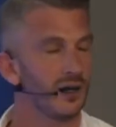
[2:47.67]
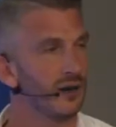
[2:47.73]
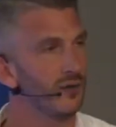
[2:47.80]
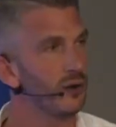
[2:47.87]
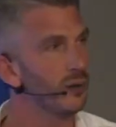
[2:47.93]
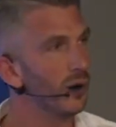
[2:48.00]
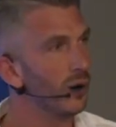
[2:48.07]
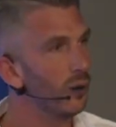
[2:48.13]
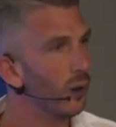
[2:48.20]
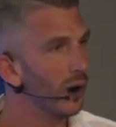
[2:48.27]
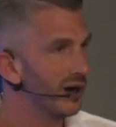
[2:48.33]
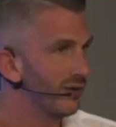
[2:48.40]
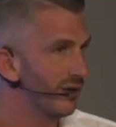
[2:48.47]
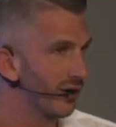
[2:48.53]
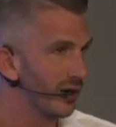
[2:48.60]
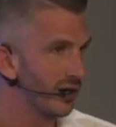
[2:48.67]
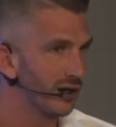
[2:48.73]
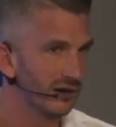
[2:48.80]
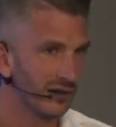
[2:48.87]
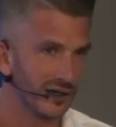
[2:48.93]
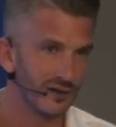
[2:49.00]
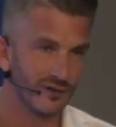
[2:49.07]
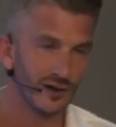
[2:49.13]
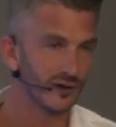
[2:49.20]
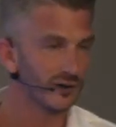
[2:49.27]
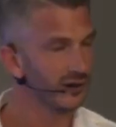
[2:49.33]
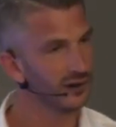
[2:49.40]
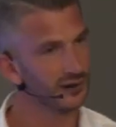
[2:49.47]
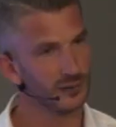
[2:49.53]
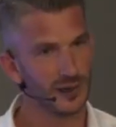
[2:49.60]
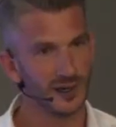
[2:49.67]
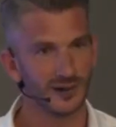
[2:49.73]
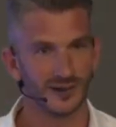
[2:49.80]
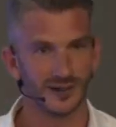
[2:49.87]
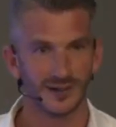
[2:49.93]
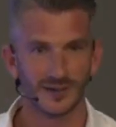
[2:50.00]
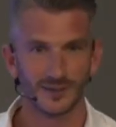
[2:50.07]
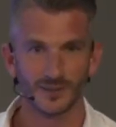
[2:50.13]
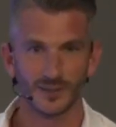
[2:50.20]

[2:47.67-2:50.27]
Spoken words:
if you put on weight very easily, fasting is amazing.